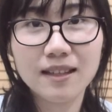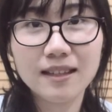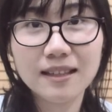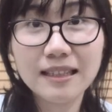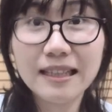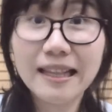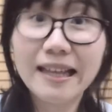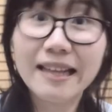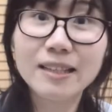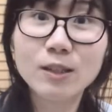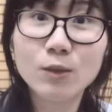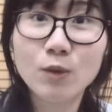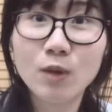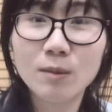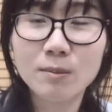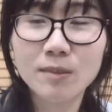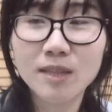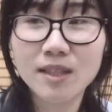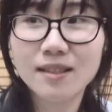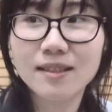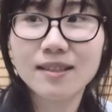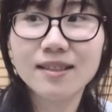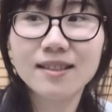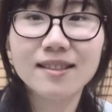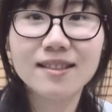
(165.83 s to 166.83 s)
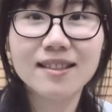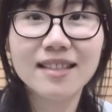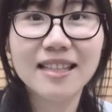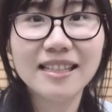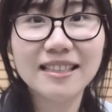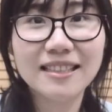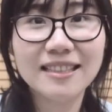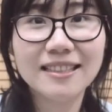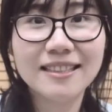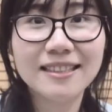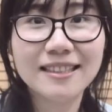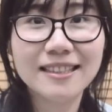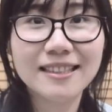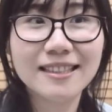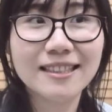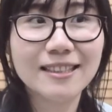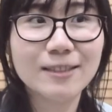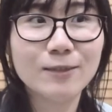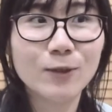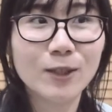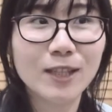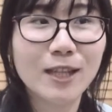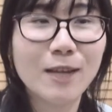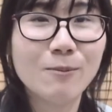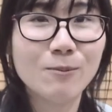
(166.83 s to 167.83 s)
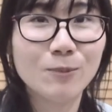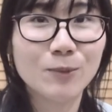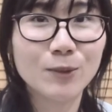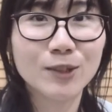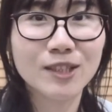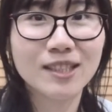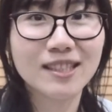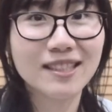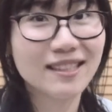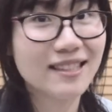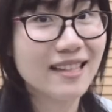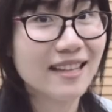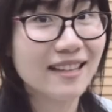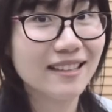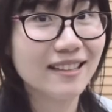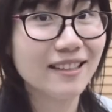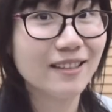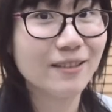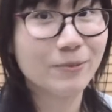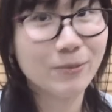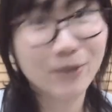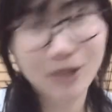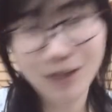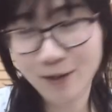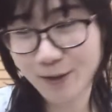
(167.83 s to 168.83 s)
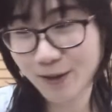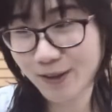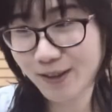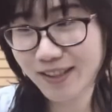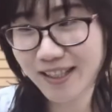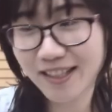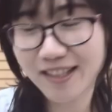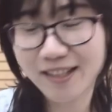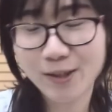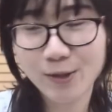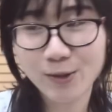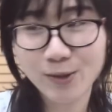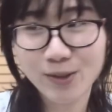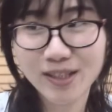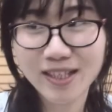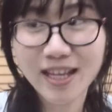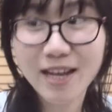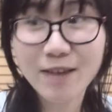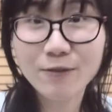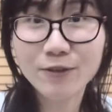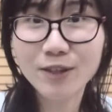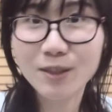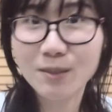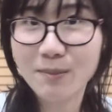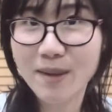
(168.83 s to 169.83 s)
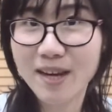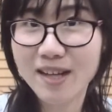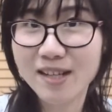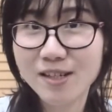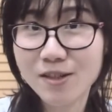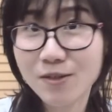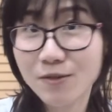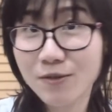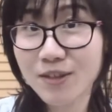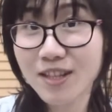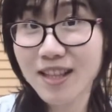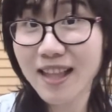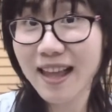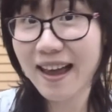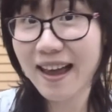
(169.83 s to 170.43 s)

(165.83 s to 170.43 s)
the last one because that is what I'm most excited about, and you save the bears for